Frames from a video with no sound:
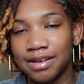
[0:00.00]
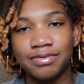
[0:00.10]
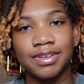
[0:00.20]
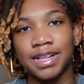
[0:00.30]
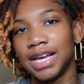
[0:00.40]
I
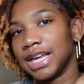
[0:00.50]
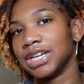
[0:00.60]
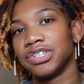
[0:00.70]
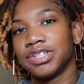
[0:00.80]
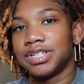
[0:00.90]
feel like it
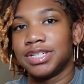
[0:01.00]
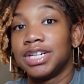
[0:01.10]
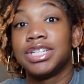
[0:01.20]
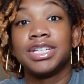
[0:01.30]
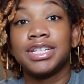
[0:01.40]

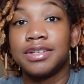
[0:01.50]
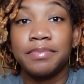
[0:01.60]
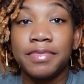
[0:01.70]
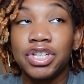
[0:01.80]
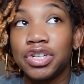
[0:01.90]
just
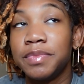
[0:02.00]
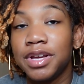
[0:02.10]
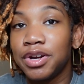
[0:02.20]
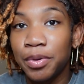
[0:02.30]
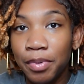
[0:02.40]
should be a
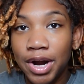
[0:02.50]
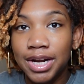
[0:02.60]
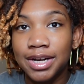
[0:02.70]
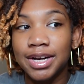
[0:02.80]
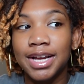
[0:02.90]

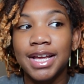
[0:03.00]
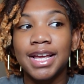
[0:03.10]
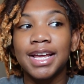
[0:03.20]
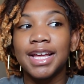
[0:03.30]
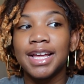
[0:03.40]
no-brainer.
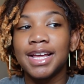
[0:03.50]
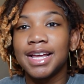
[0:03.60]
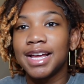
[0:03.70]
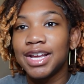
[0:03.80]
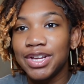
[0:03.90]

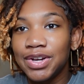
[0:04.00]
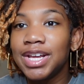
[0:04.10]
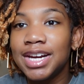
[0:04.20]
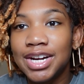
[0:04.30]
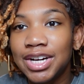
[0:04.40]
You
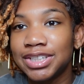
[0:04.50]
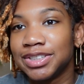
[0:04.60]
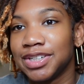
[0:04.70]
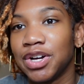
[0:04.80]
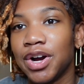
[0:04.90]
need a
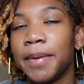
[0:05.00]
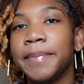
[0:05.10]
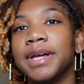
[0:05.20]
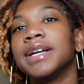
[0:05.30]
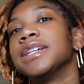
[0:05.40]
nursery cart
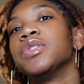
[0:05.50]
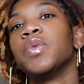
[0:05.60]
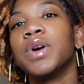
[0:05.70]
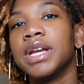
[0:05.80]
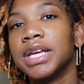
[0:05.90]
because
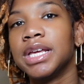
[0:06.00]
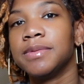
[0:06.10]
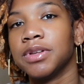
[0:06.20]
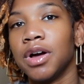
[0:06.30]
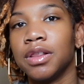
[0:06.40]
one, it
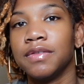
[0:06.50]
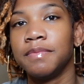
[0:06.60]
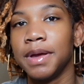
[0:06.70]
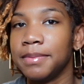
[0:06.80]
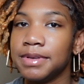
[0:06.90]
keeps all of
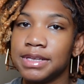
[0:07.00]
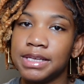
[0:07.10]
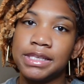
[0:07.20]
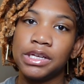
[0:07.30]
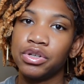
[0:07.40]
baby's
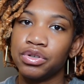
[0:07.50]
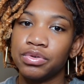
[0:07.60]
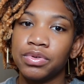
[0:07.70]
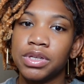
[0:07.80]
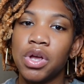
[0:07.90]

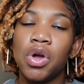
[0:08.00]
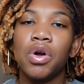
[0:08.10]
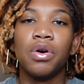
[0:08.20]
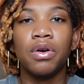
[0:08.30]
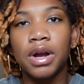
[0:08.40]
essentials
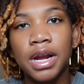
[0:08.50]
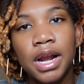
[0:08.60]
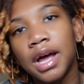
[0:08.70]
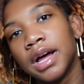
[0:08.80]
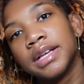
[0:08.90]

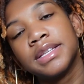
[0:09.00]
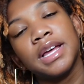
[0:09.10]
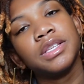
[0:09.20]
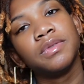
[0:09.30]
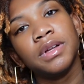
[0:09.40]
organized,
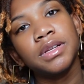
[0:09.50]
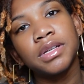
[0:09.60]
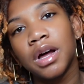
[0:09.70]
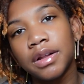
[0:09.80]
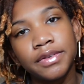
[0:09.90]
as well as
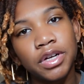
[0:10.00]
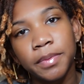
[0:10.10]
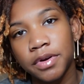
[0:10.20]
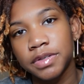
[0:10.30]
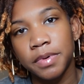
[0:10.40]
all of your
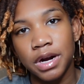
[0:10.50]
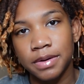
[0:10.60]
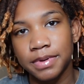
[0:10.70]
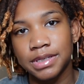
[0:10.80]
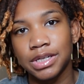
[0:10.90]

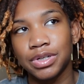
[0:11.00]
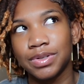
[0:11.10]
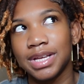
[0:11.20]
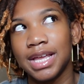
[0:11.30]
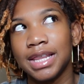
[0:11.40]
postpartum
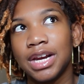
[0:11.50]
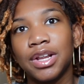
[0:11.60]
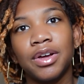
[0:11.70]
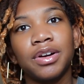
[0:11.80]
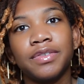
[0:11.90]
essentials, and let
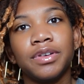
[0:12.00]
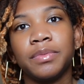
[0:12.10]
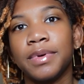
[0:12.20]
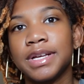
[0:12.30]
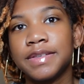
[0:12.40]
alone if you're
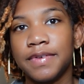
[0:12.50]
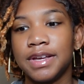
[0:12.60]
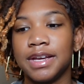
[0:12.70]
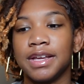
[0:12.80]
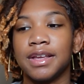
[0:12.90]

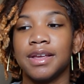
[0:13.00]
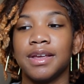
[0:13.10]
breastfeeding,